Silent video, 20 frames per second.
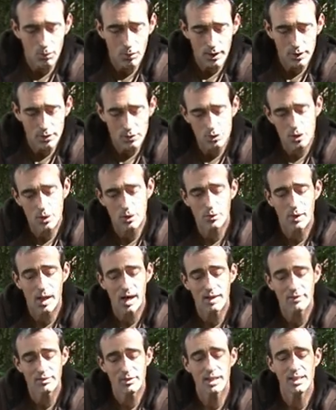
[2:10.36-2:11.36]
one or two
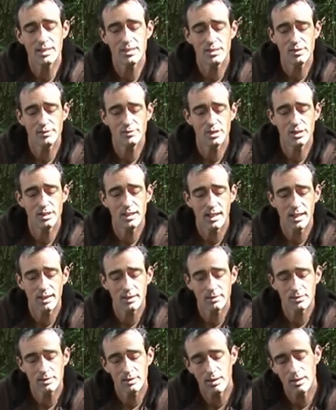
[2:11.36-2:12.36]
other additives in
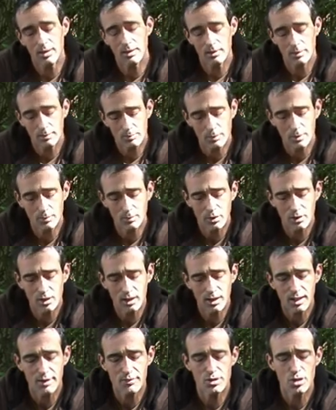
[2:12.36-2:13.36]
now that I'm not
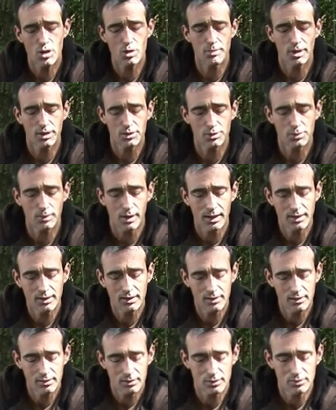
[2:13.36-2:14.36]
going to give too much away.
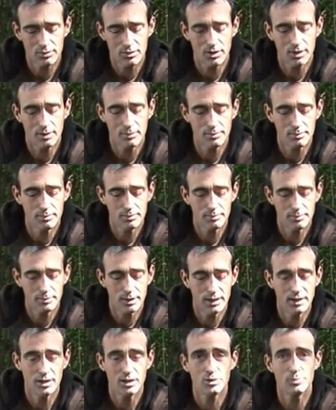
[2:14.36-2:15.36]
Obviously,
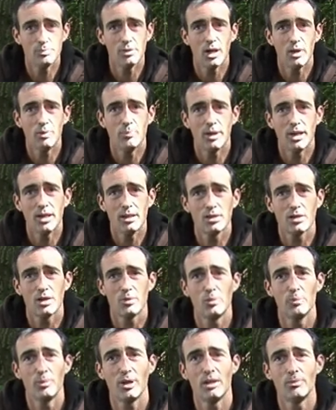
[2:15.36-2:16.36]
being that it's my own bait, I don't
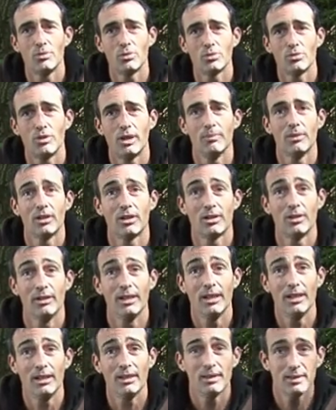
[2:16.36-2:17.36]
want people to
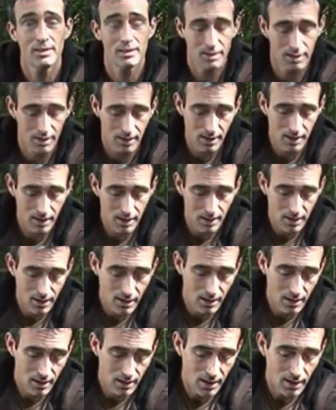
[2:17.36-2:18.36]
replicate
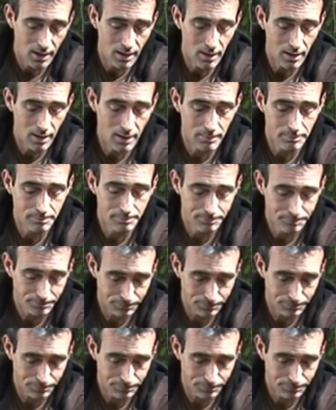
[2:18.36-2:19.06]
it.